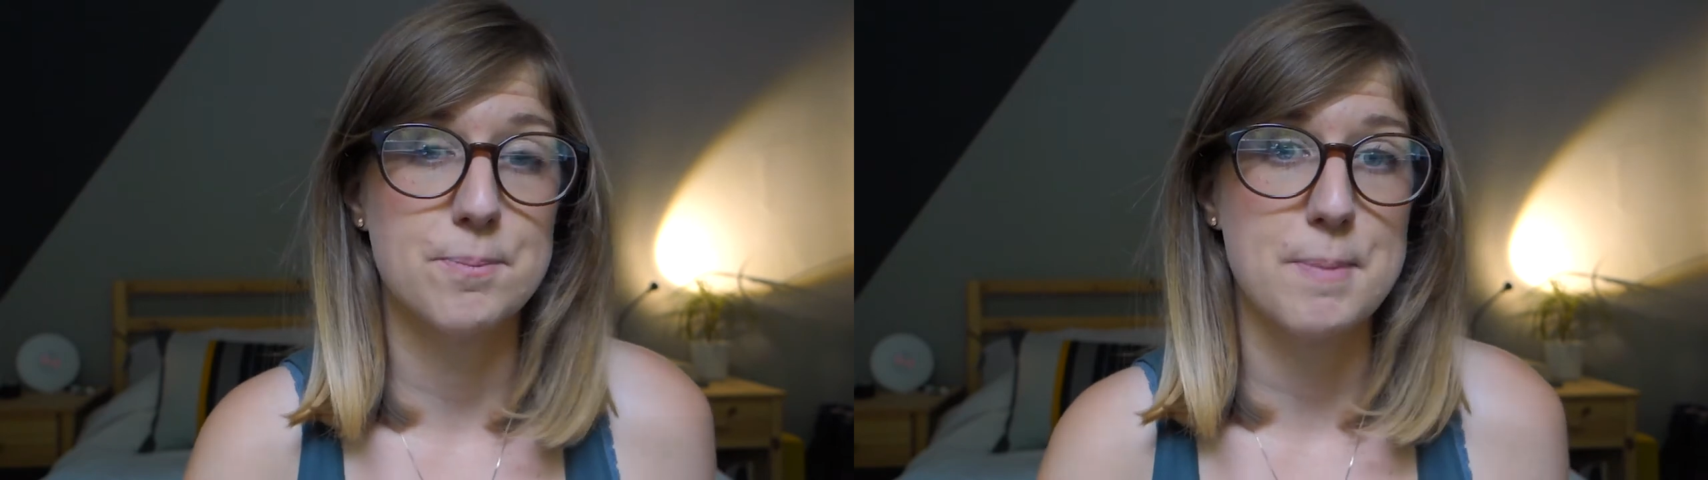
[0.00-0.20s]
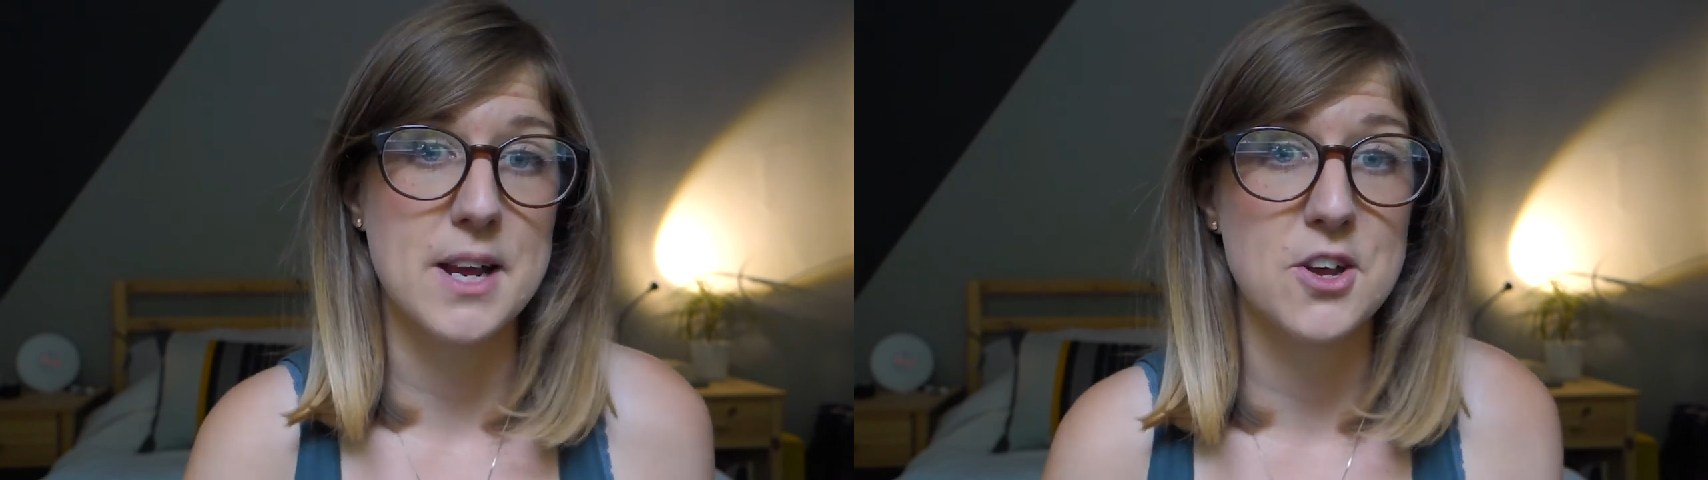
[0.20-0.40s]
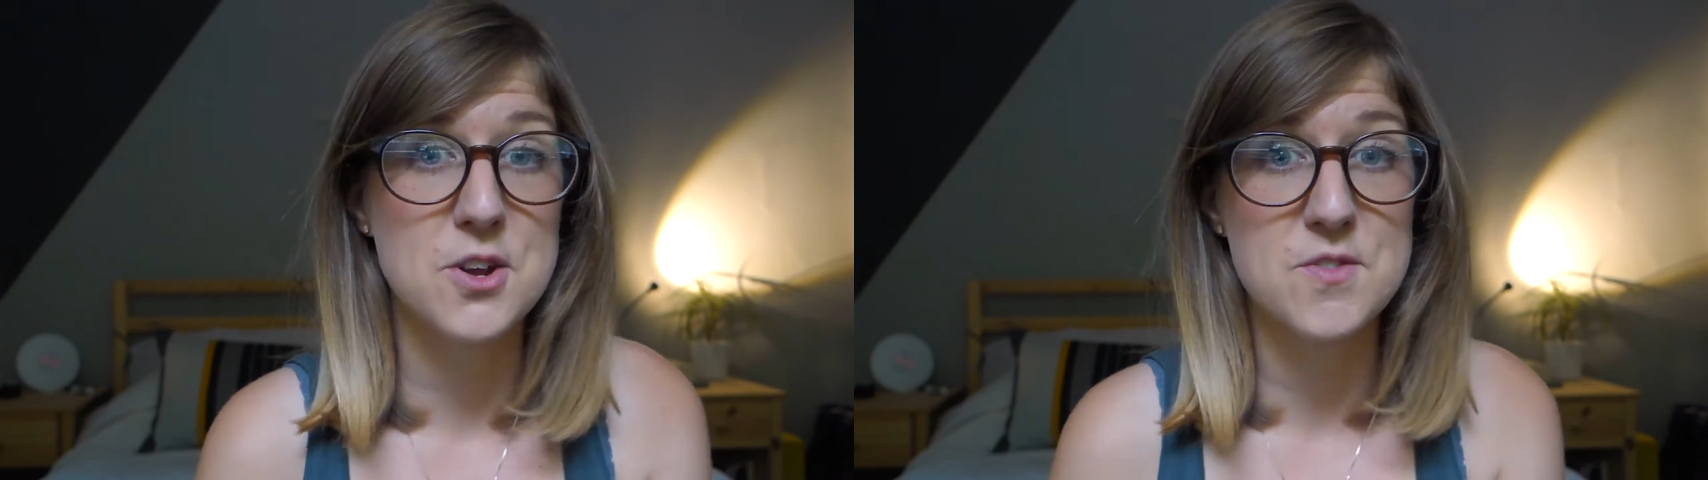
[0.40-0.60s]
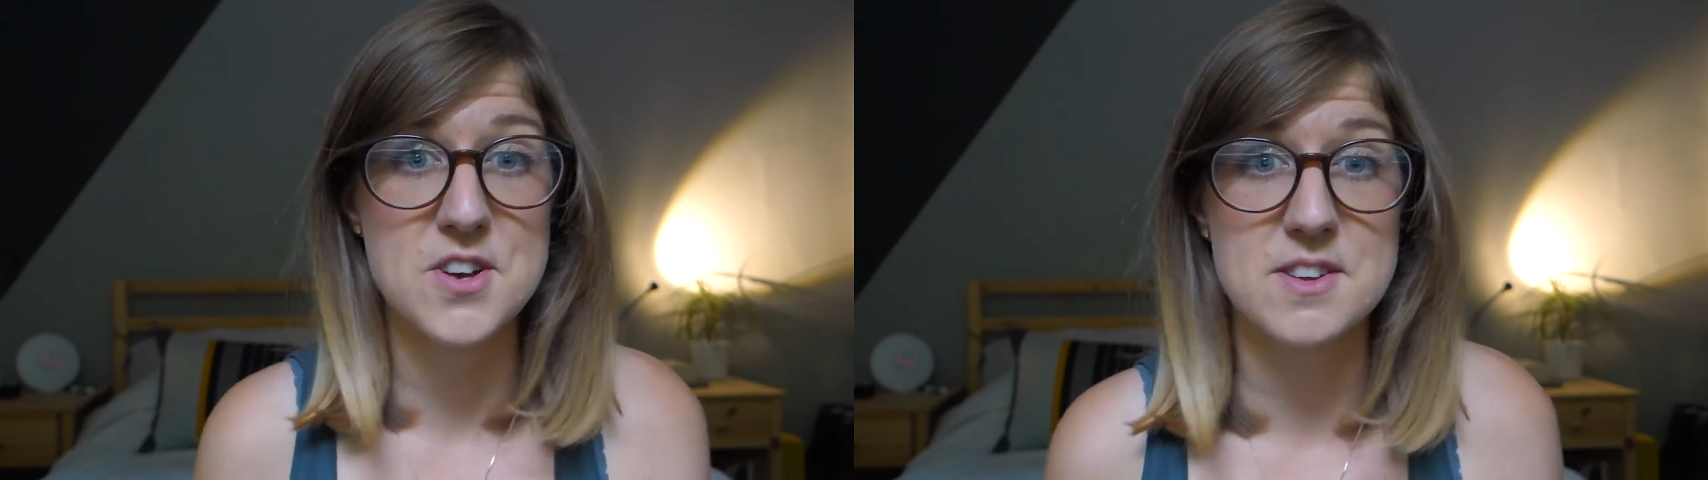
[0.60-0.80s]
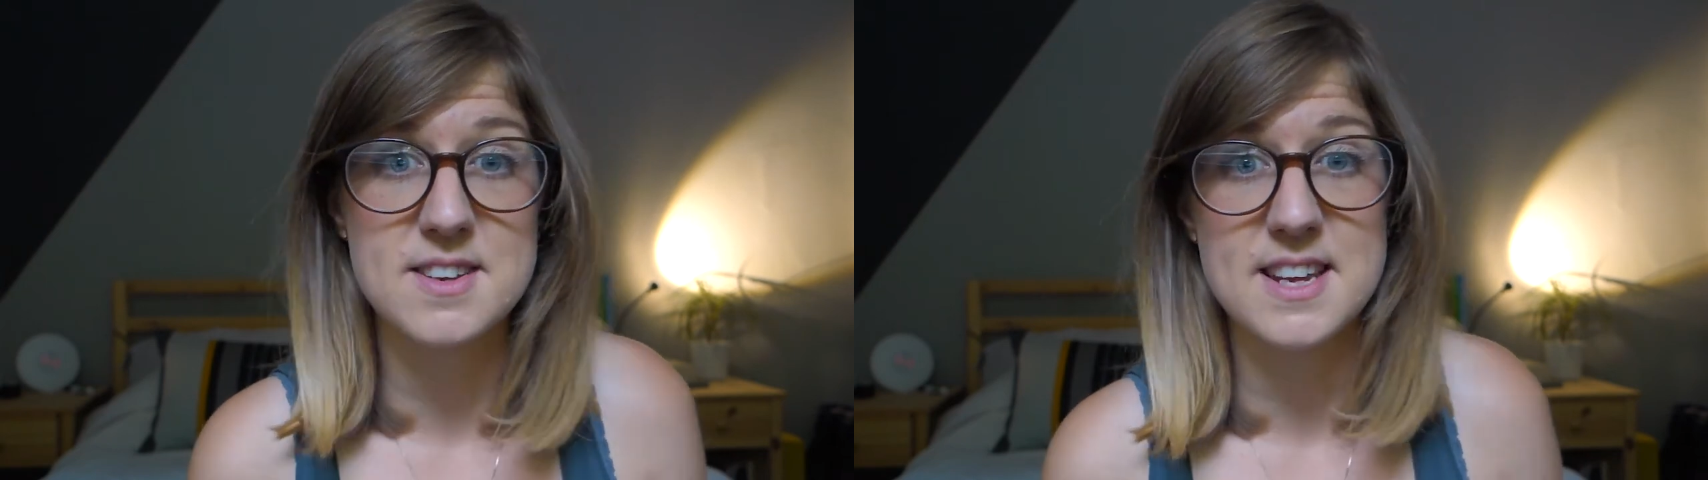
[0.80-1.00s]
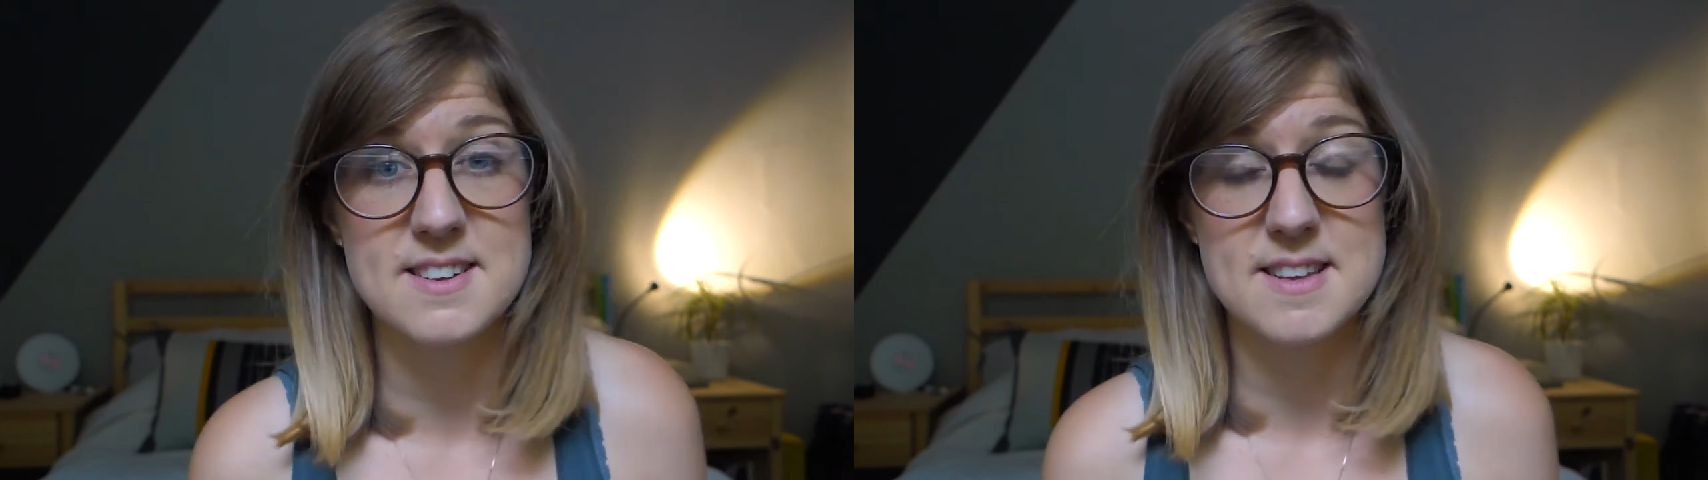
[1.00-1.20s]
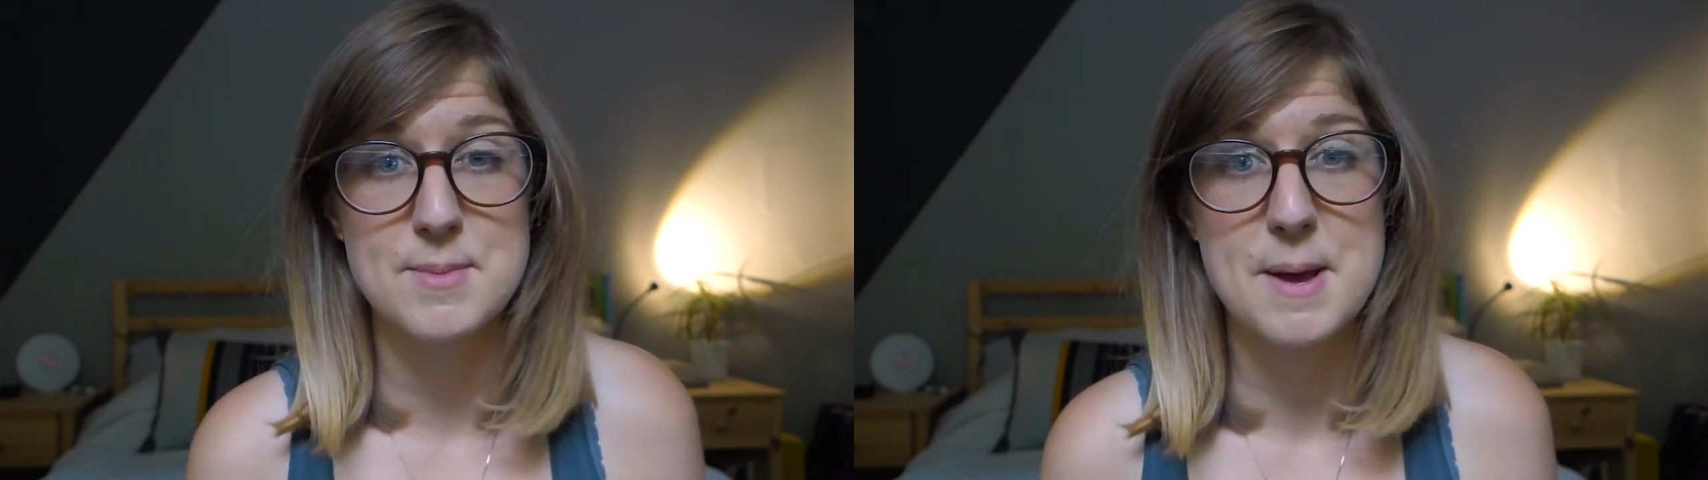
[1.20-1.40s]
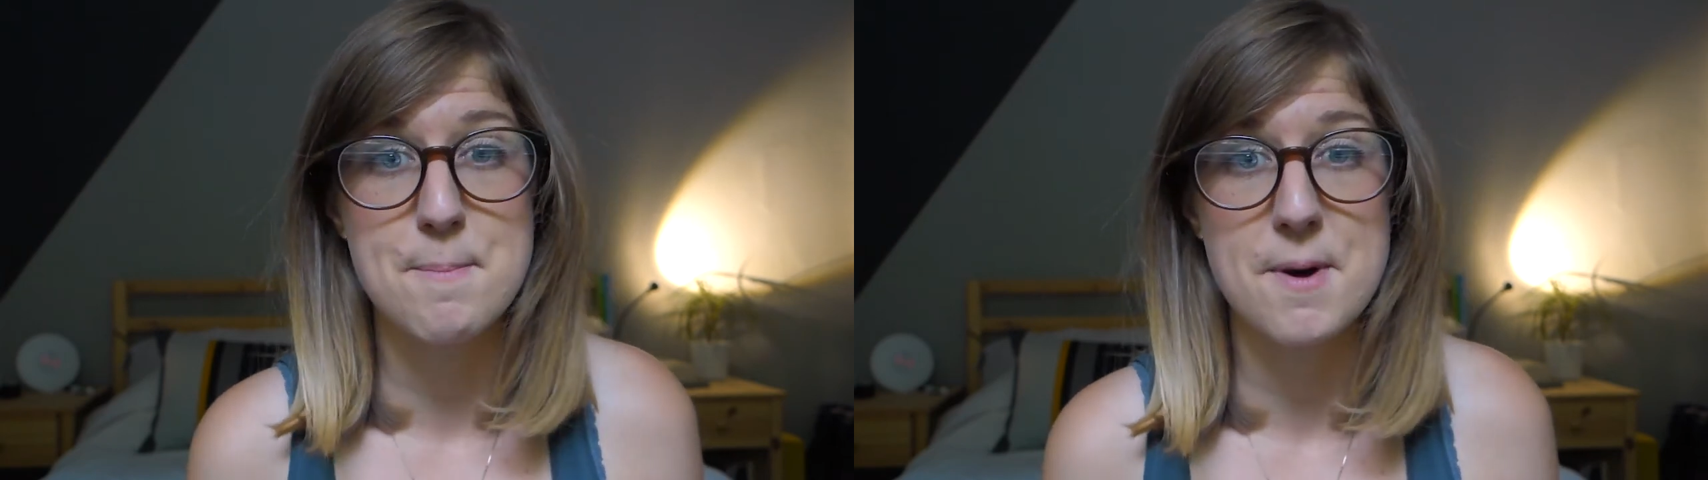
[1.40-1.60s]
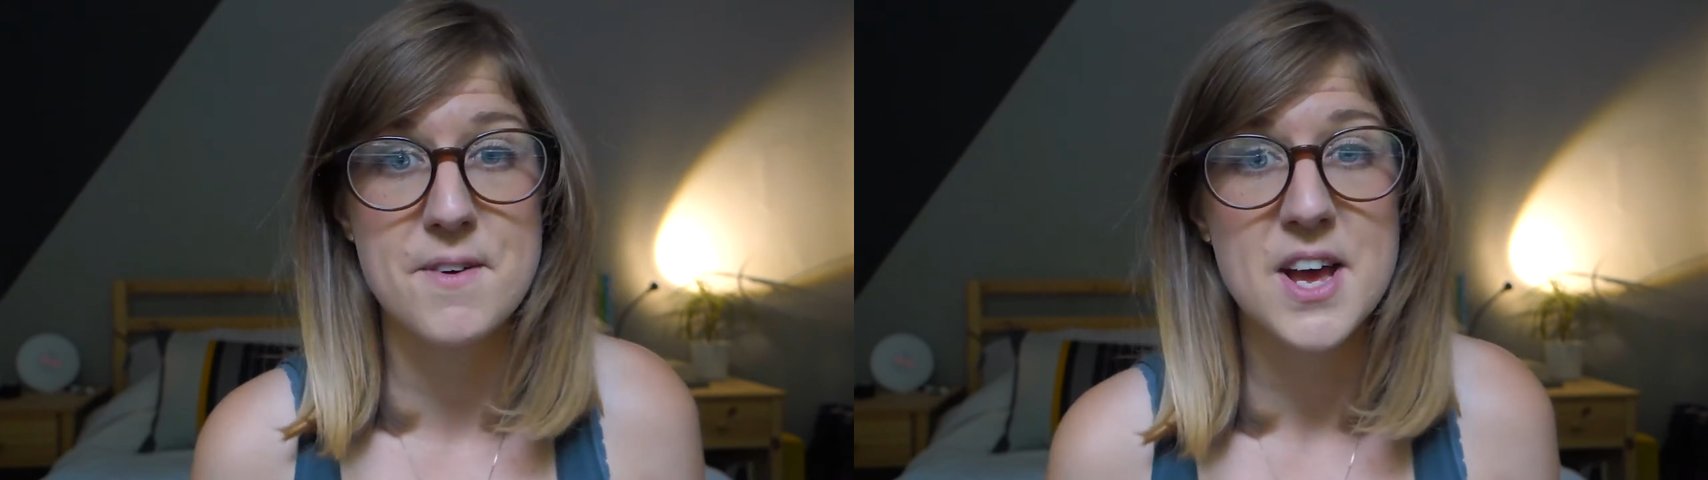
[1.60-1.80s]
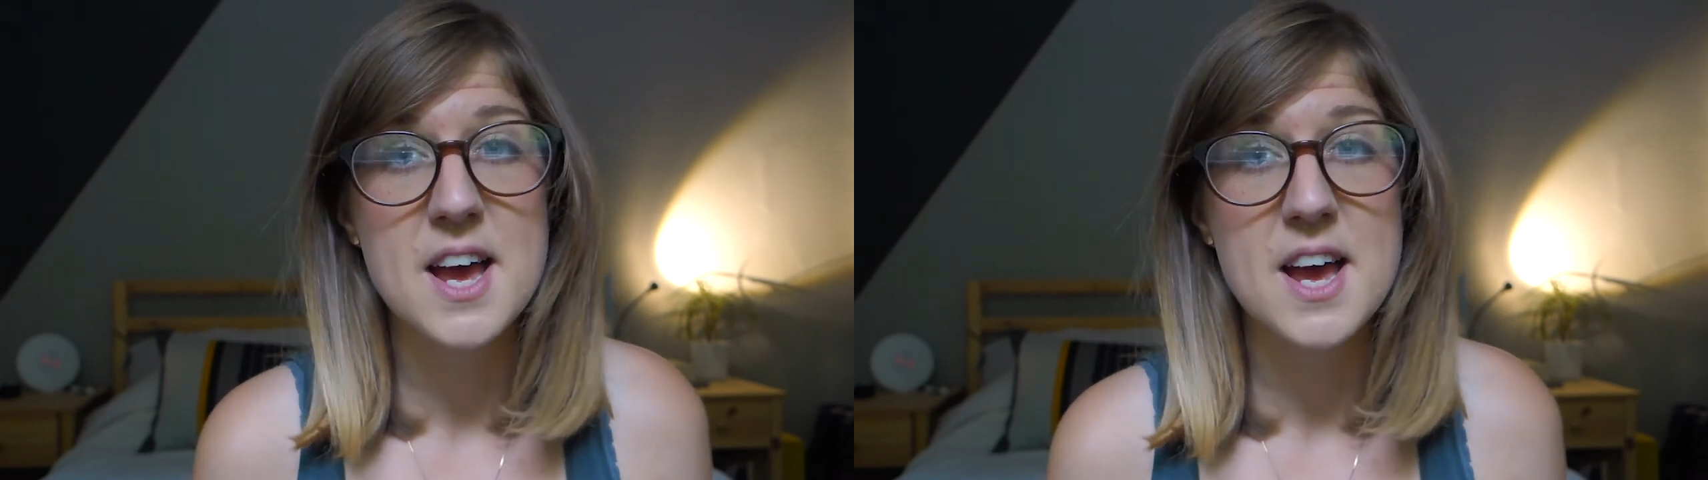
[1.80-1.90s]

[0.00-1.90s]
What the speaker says: back at university in September,